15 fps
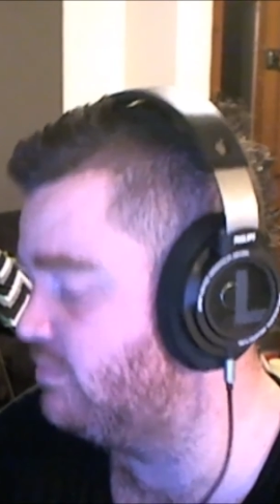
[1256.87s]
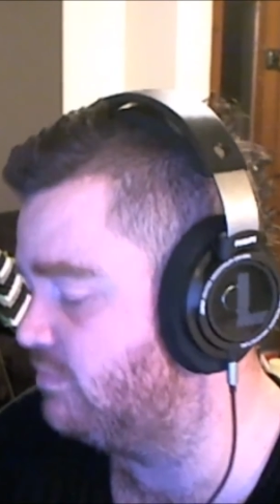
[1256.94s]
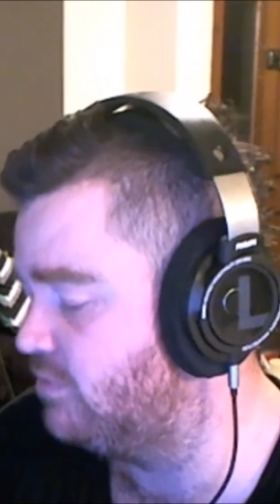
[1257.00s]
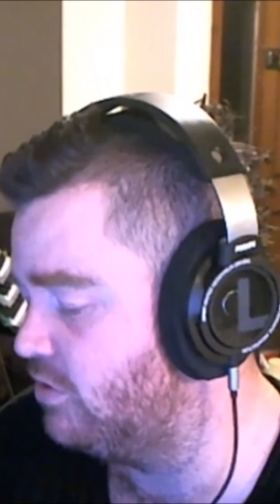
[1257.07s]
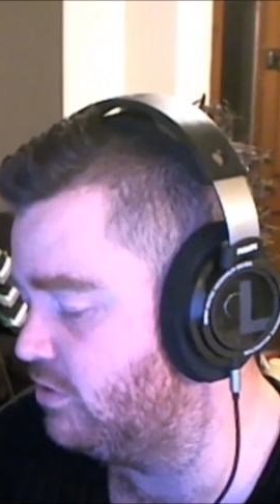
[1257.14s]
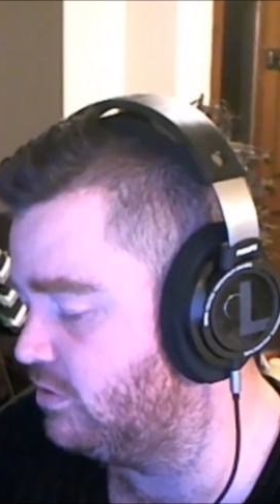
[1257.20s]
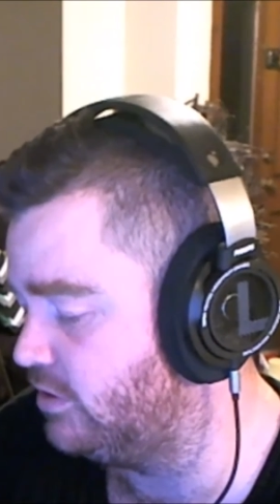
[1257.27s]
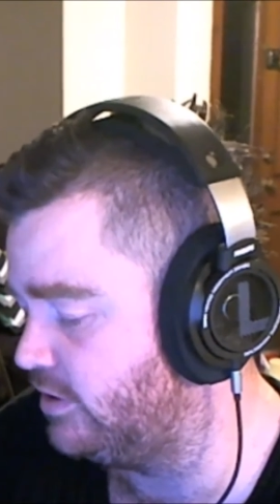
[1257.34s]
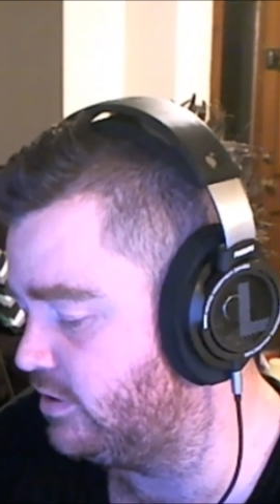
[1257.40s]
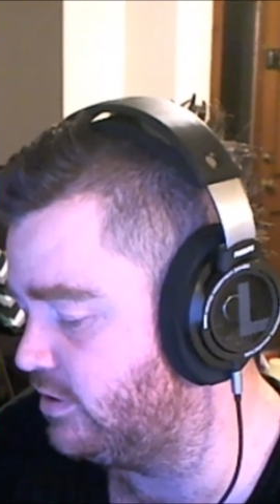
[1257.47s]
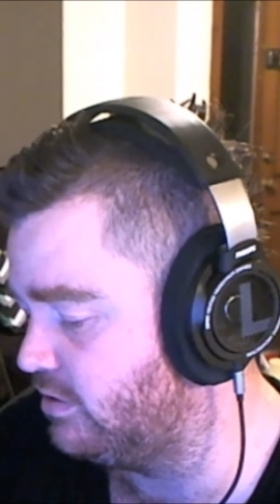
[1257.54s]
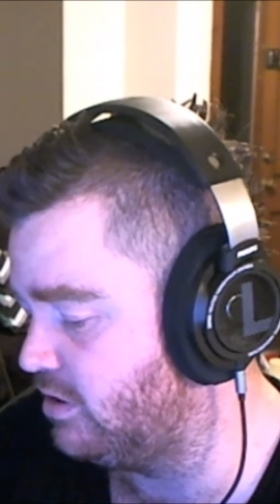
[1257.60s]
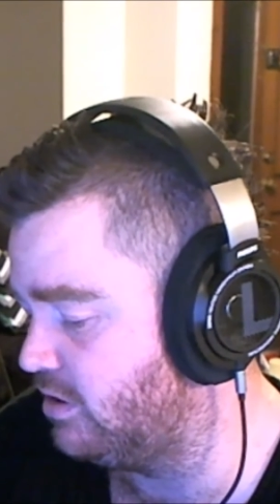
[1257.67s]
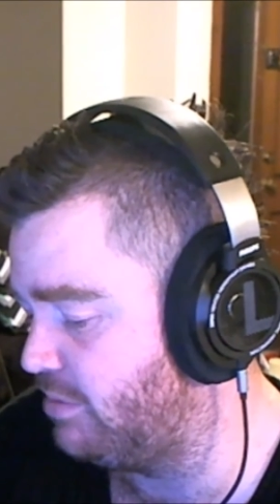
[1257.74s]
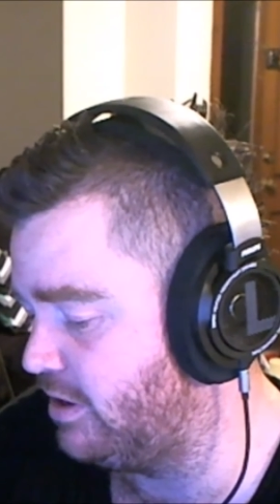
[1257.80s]
earlier
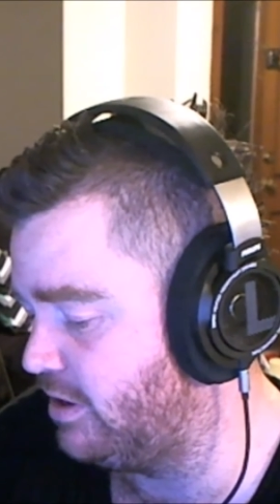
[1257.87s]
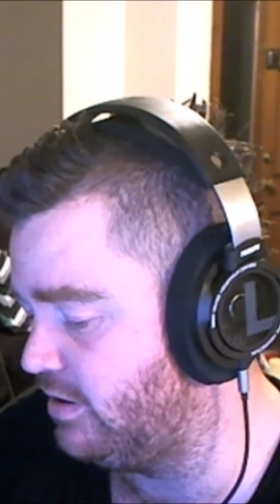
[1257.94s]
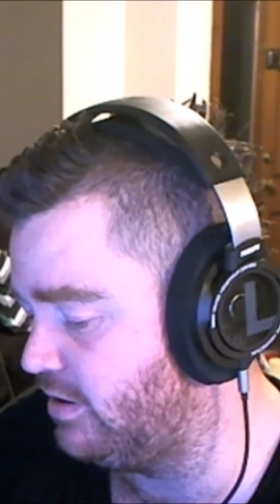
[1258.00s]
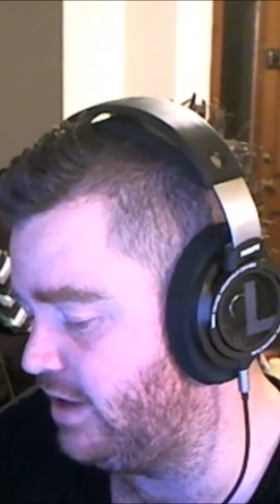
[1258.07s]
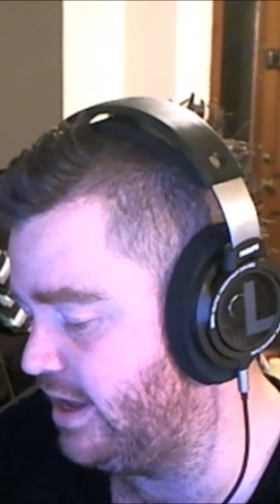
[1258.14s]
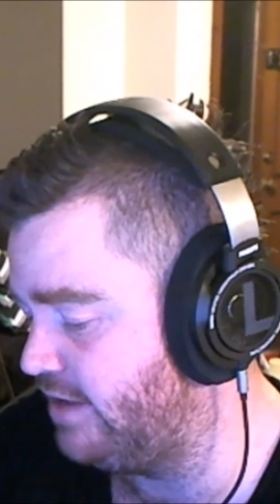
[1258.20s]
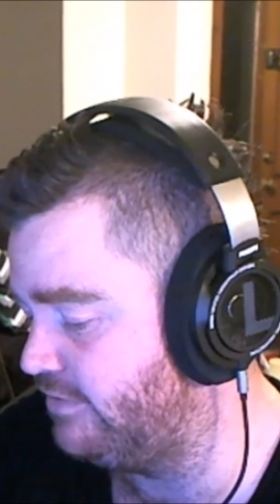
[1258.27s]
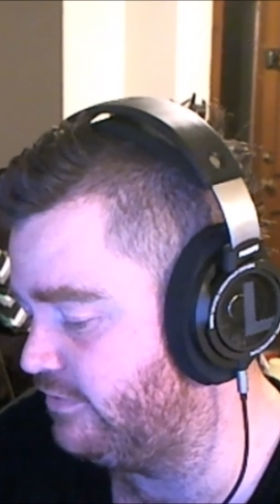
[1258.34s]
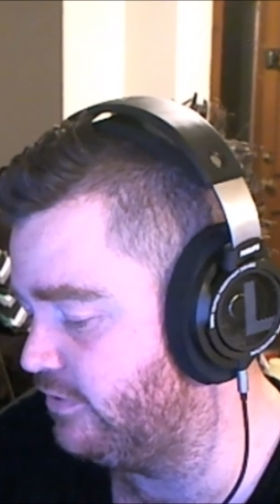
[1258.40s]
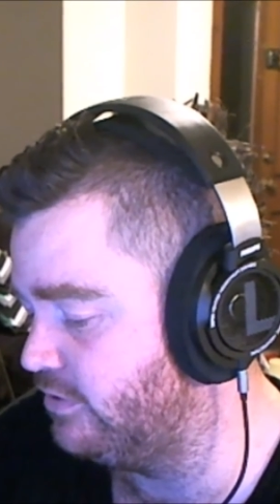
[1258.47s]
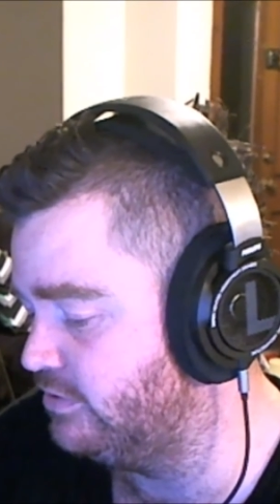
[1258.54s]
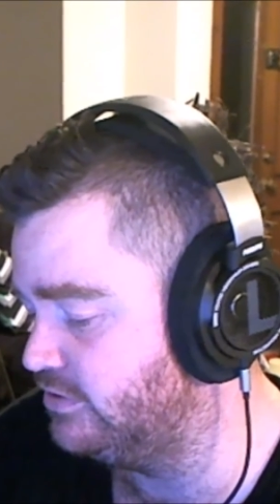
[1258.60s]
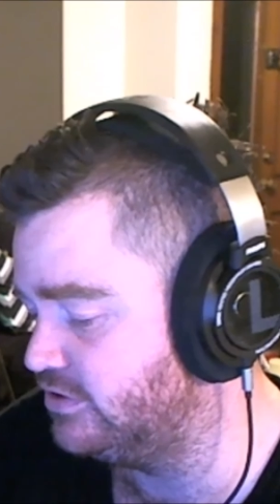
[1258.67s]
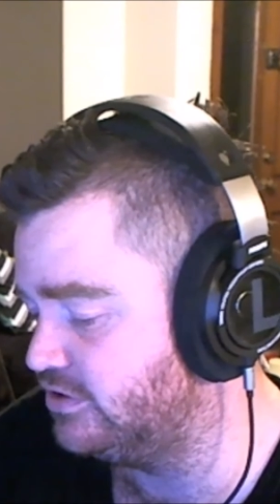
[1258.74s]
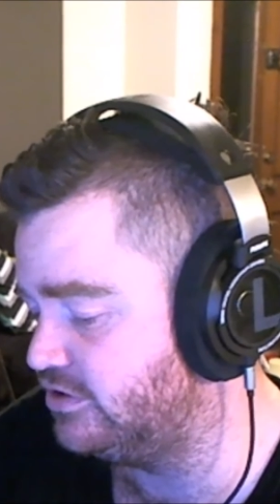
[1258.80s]
about headphones
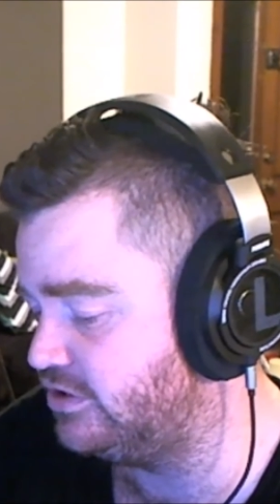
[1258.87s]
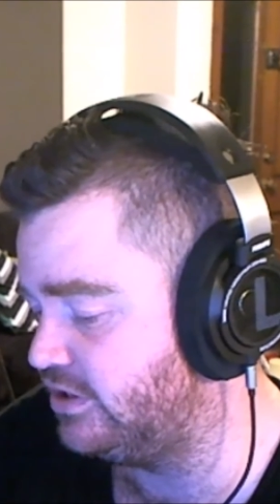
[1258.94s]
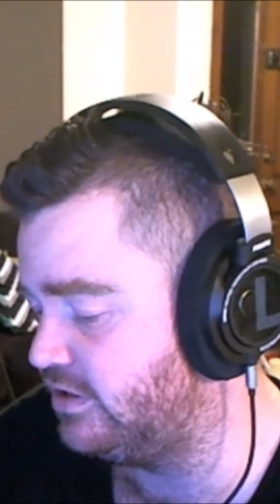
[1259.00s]
that sit in